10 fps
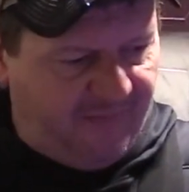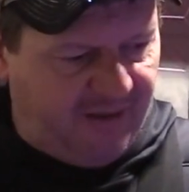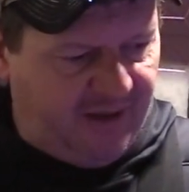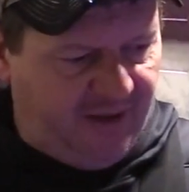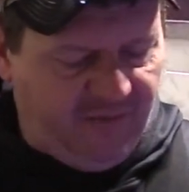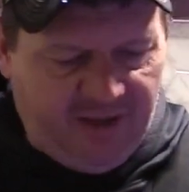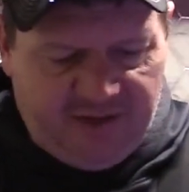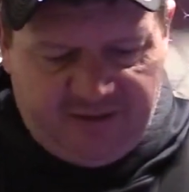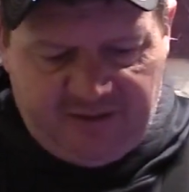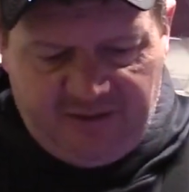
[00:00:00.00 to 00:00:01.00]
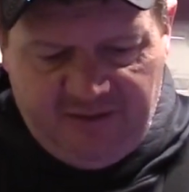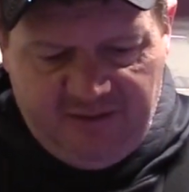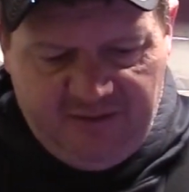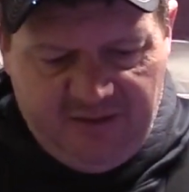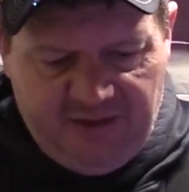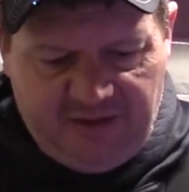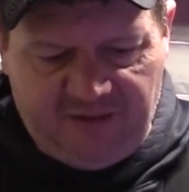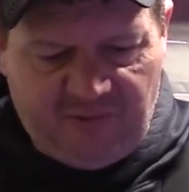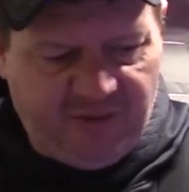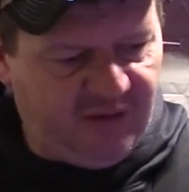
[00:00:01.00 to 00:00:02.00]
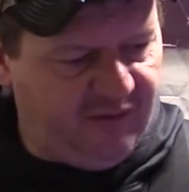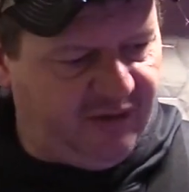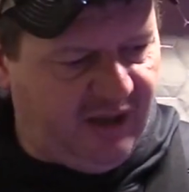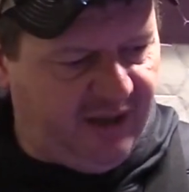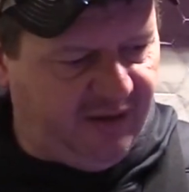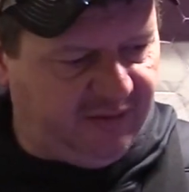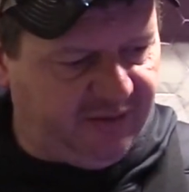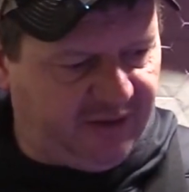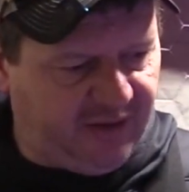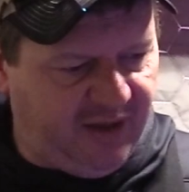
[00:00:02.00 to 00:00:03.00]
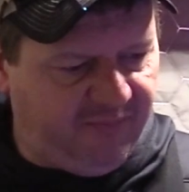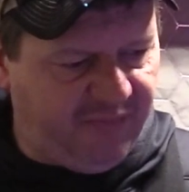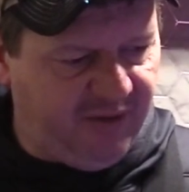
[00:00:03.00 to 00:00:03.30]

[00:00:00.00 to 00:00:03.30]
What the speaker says: anyway, as the morning goes on, I'll keep